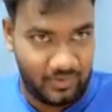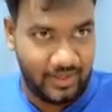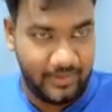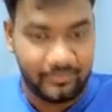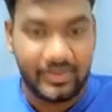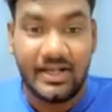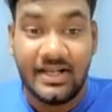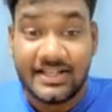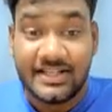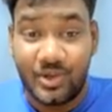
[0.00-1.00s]
Okay,
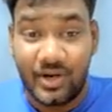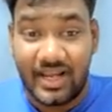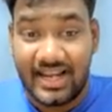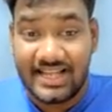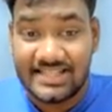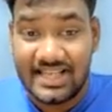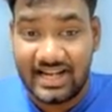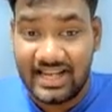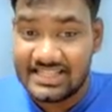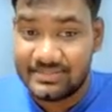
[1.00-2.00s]
so can I say
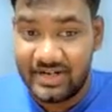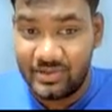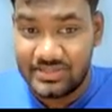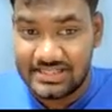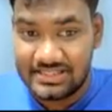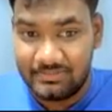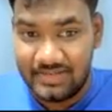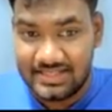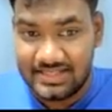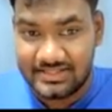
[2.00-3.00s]
raise producer
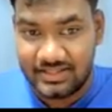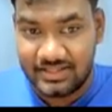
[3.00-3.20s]
surplus?